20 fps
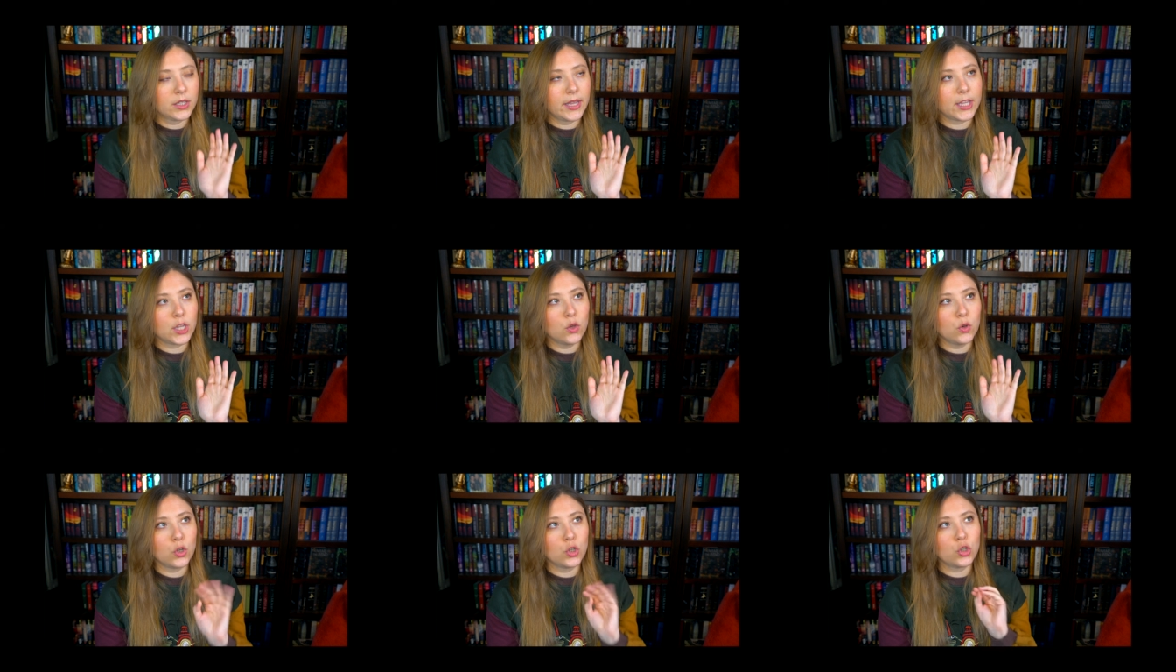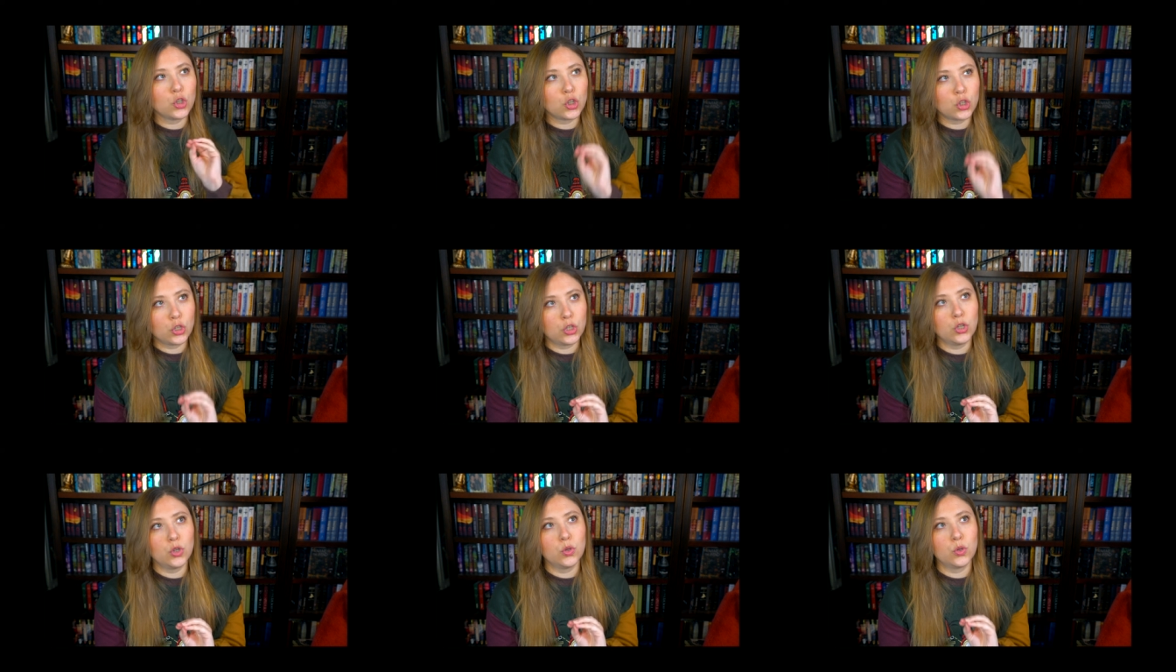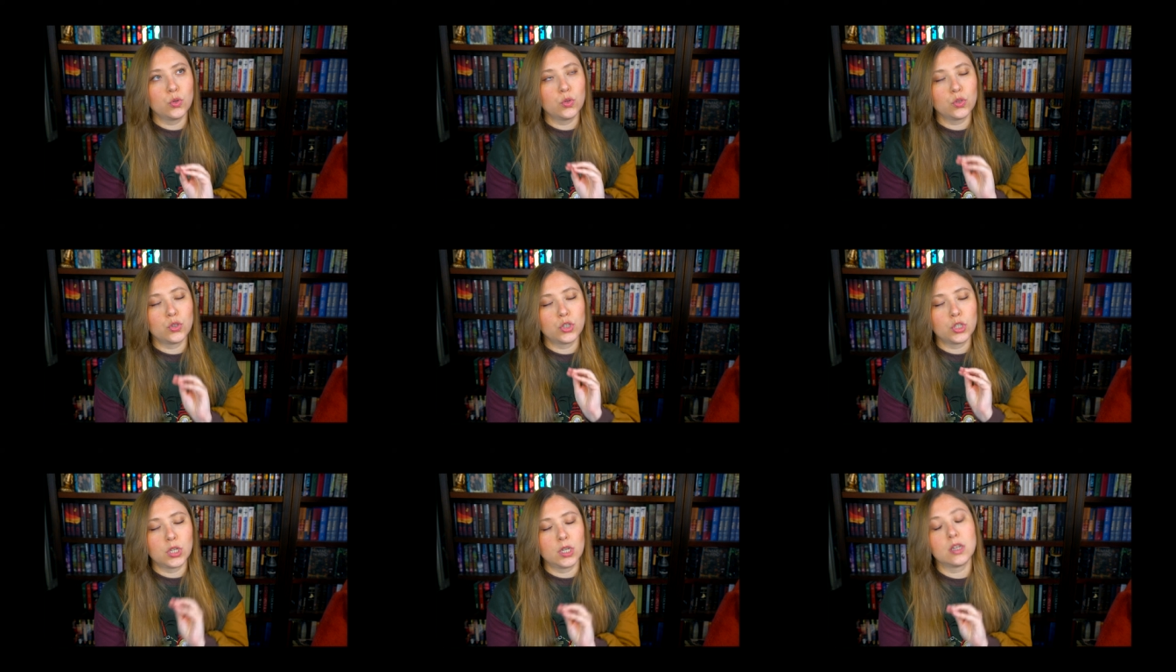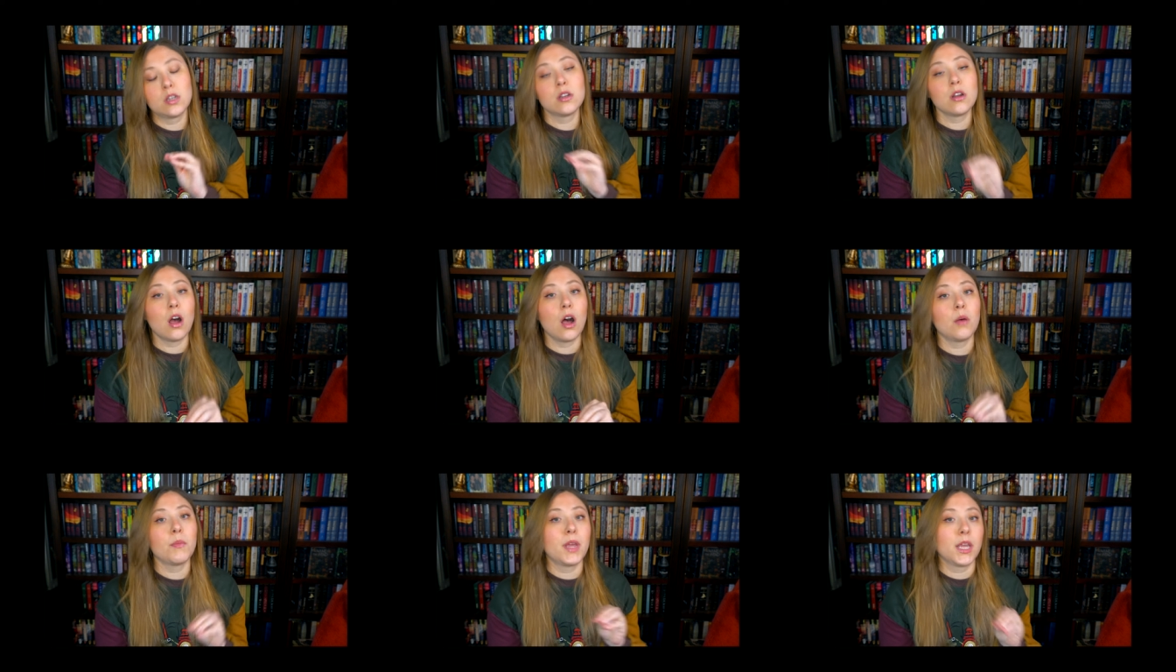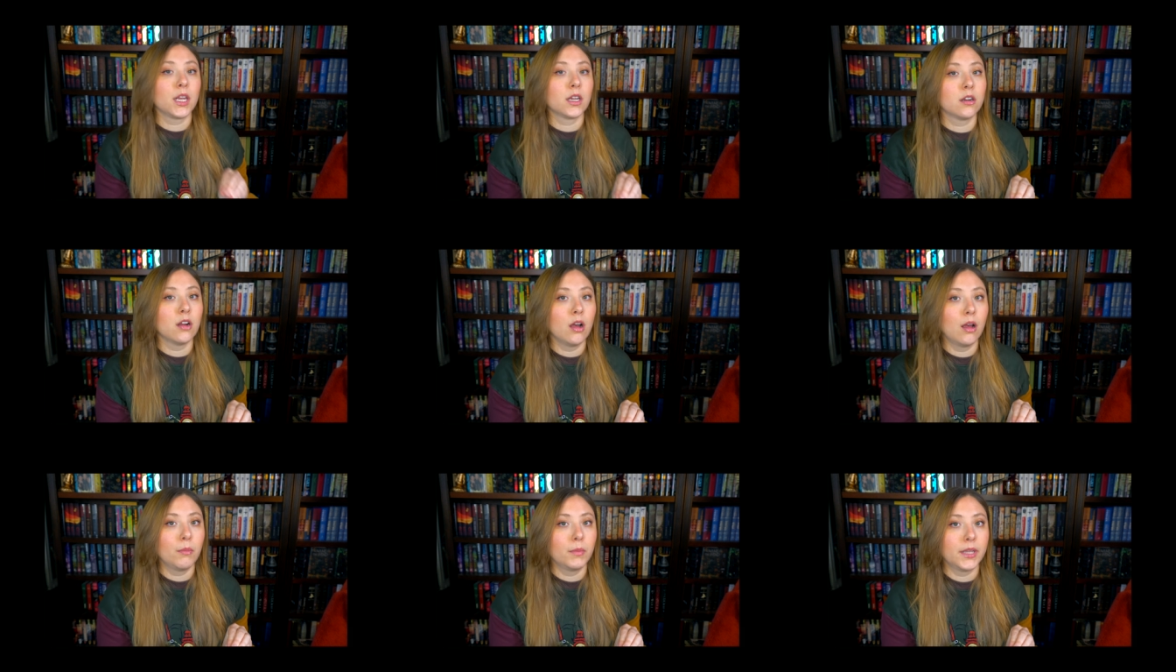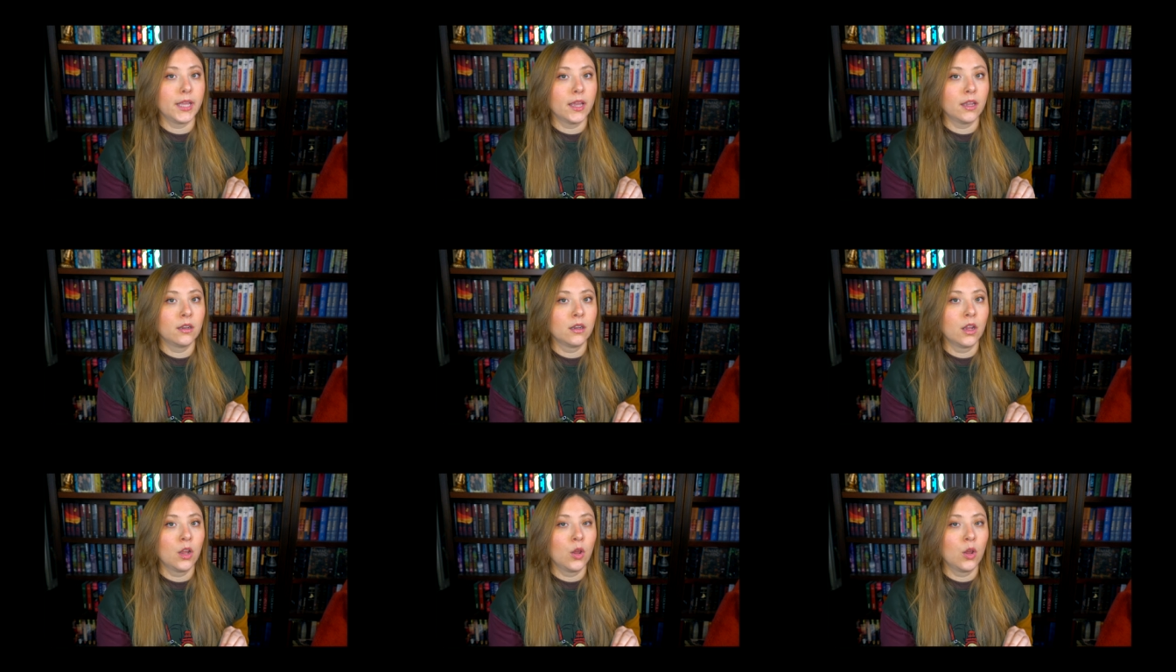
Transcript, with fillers: Like, you can choose to not make an omelet,